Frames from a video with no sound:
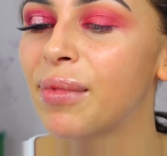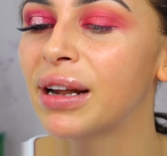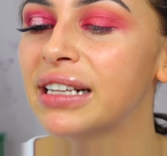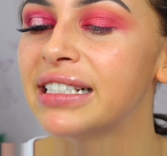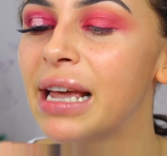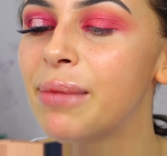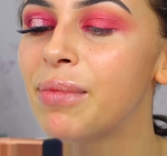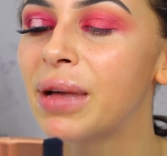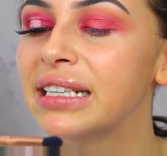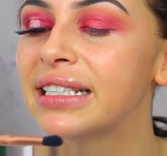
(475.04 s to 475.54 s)
I'm going
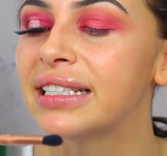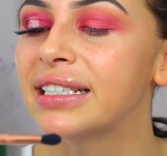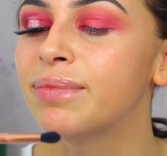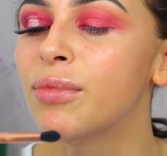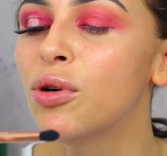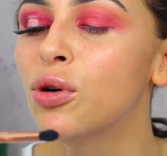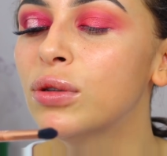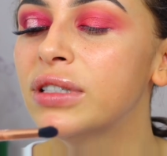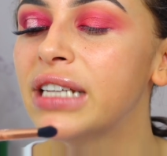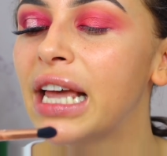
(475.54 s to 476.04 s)
to take my
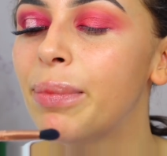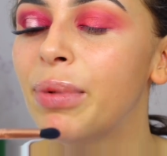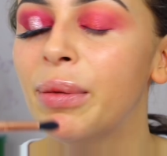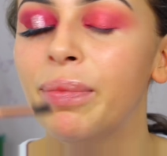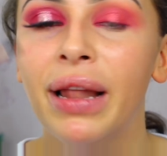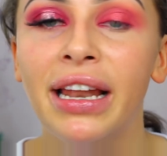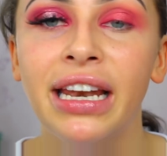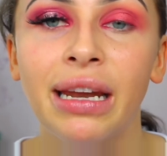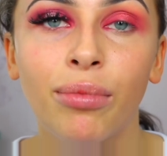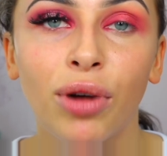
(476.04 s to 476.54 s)
small
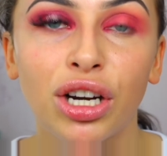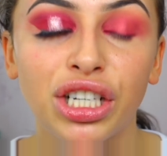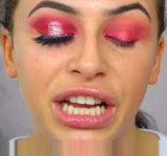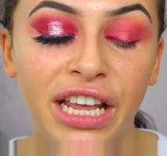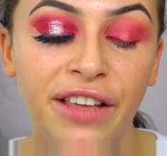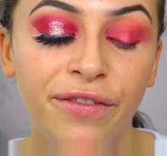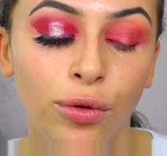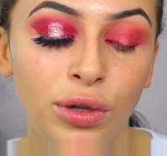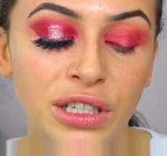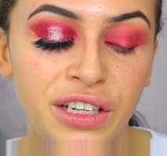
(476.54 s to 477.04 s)
tapered blending brush,
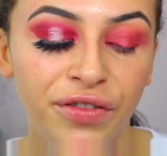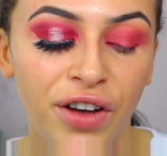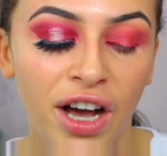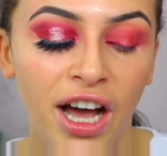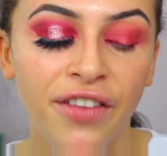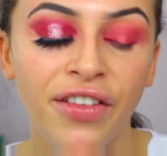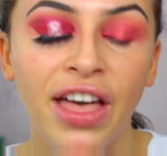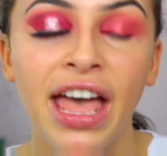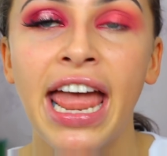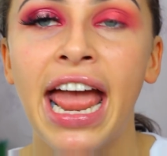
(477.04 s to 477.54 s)
E
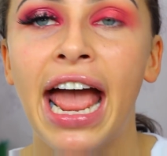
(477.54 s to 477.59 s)
forty-five.